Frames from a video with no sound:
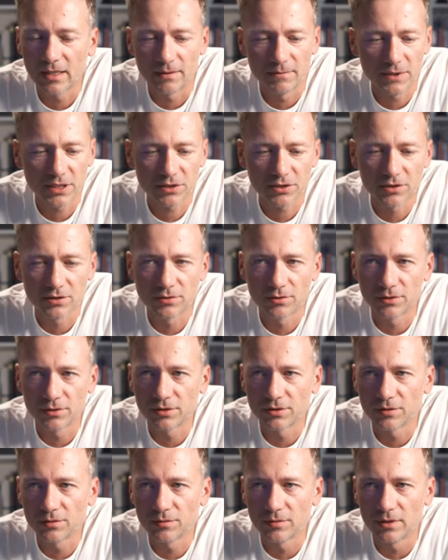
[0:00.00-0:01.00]
I'm actually
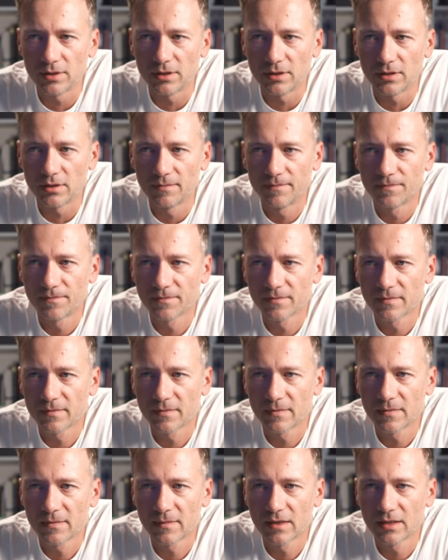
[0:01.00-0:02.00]
going to. Uh,
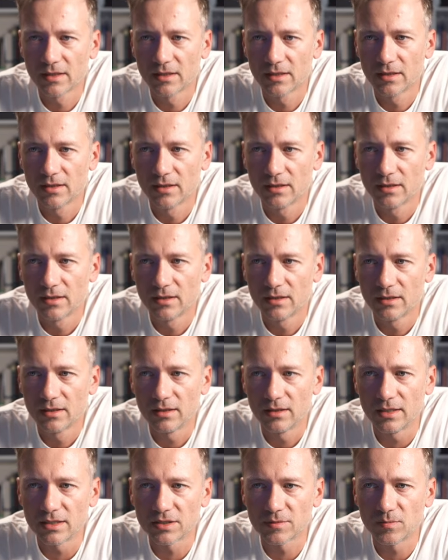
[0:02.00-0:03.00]

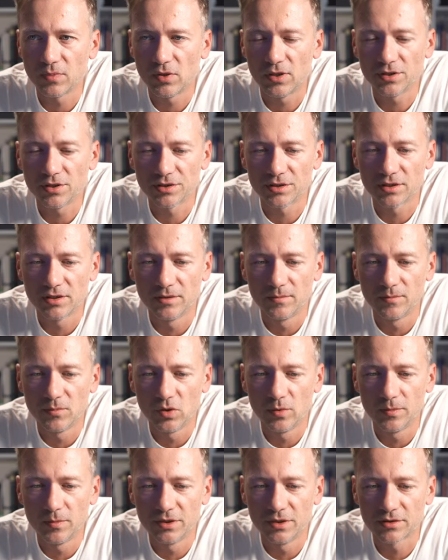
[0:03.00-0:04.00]
Let's pause it in a
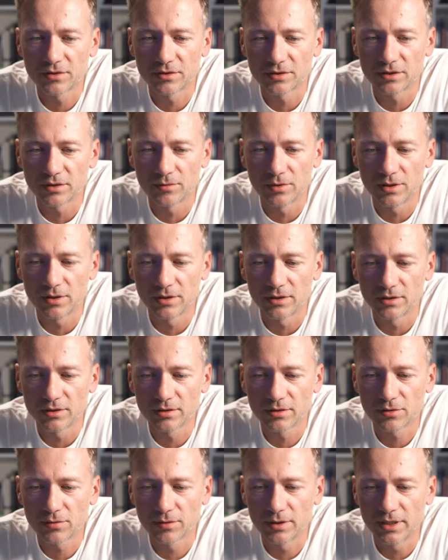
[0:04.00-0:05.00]
moment because I want to
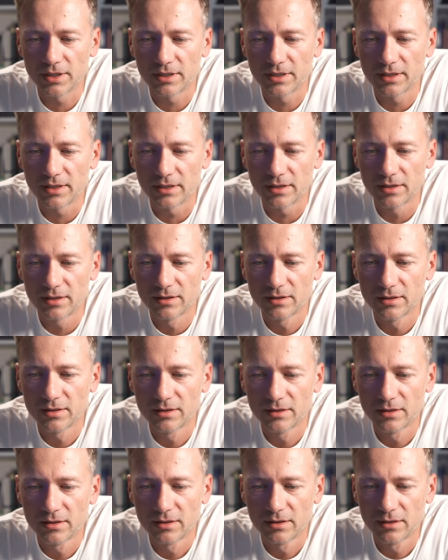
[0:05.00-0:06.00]
create a
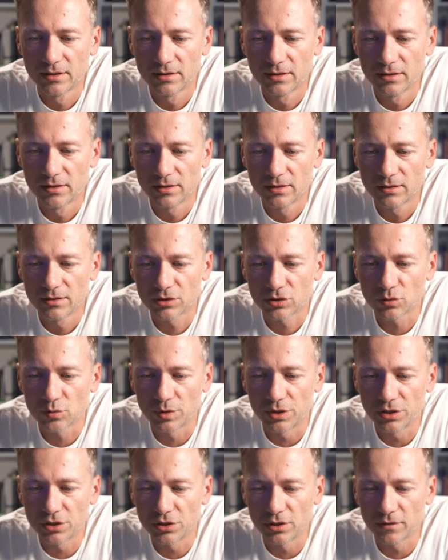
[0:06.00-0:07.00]

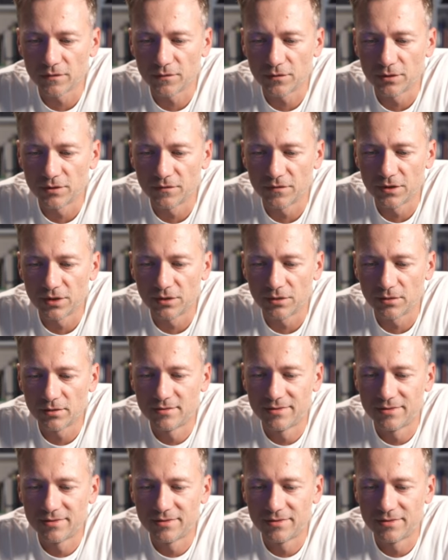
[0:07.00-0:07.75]
screenshot for the video.